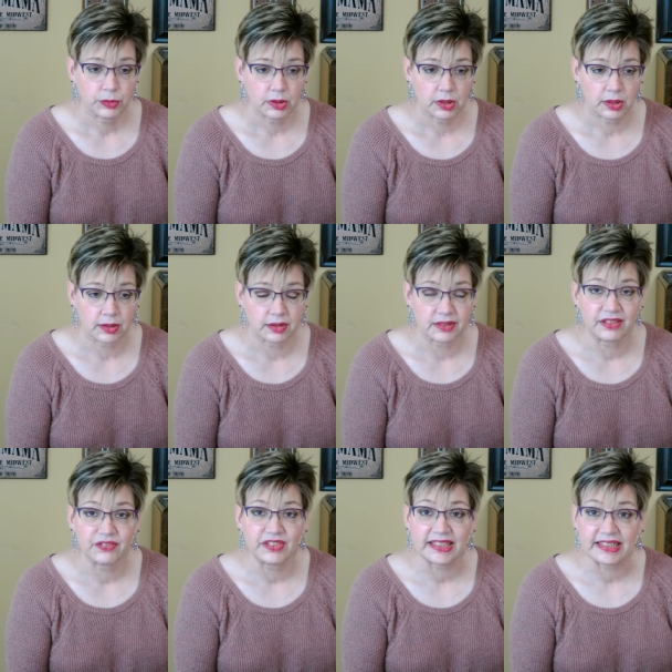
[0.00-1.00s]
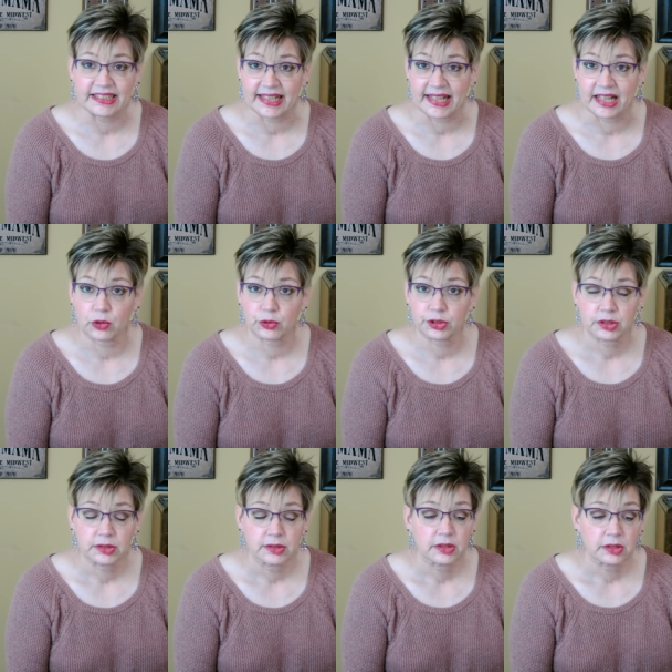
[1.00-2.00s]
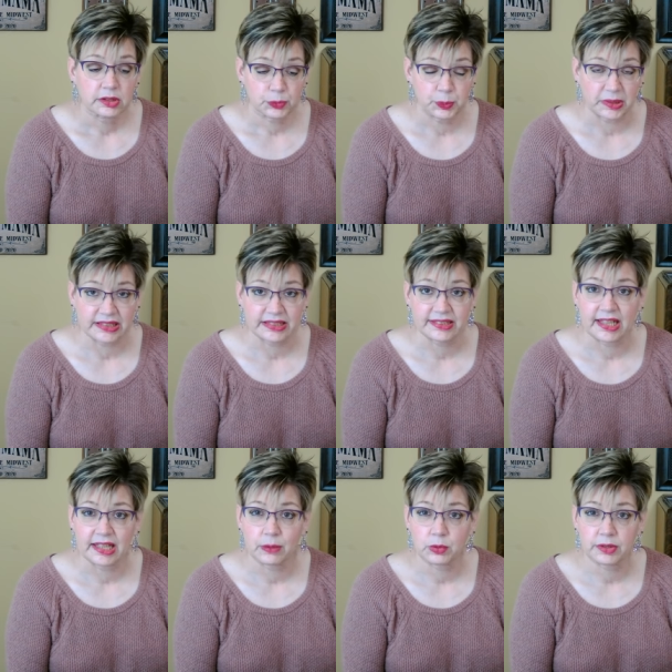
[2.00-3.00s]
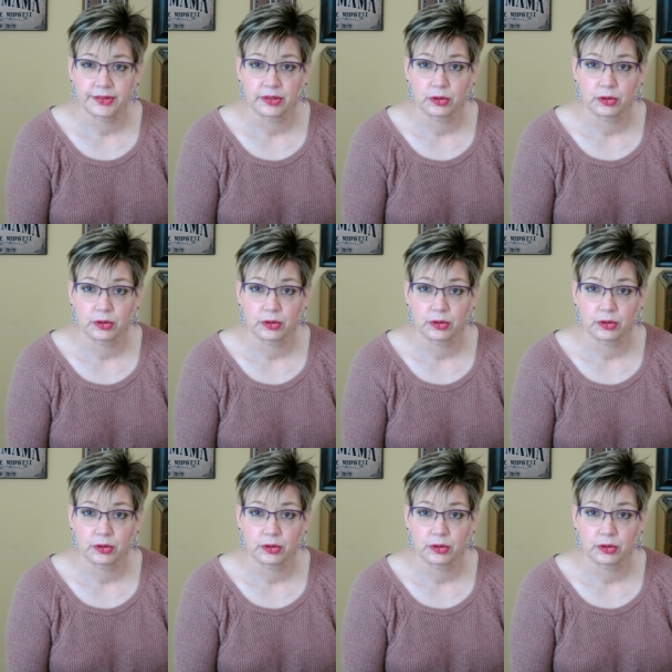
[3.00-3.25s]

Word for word: uh, living it out, spending time with the